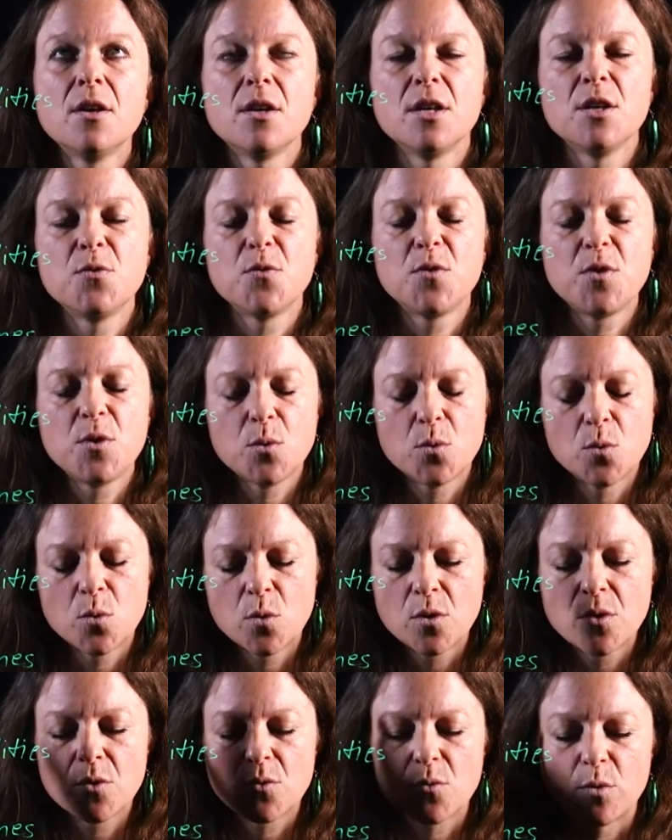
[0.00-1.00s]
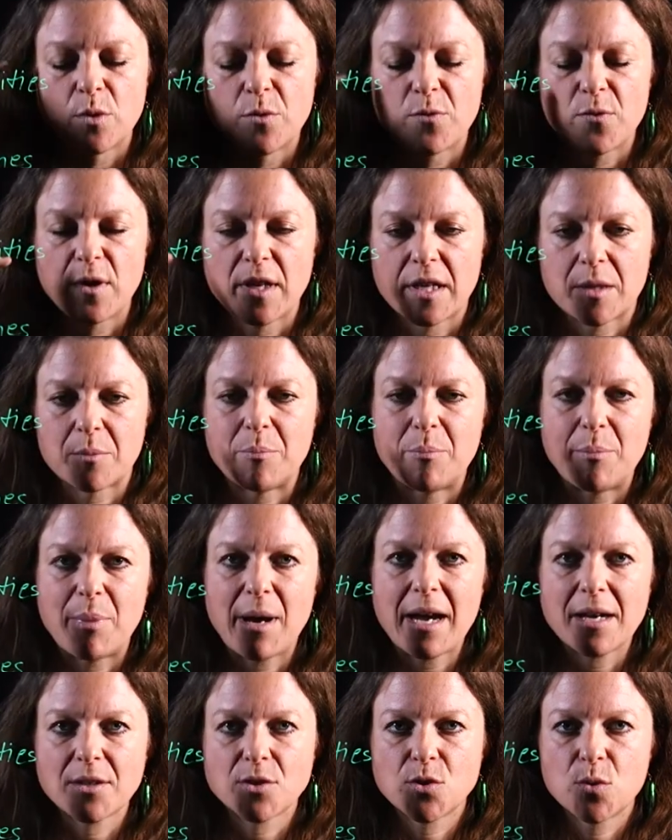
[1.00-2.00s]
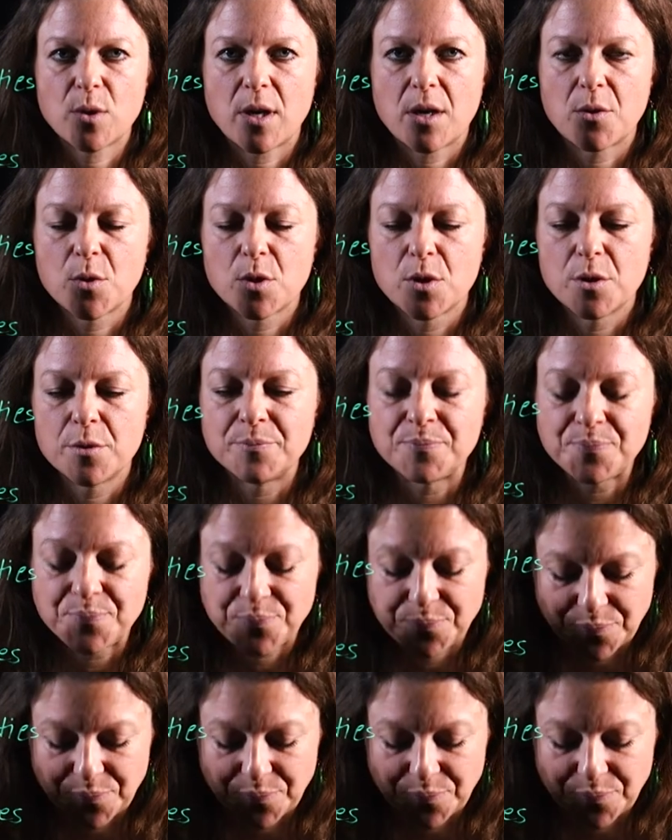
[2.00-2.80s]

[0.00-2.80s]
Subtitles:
if you reflect back to our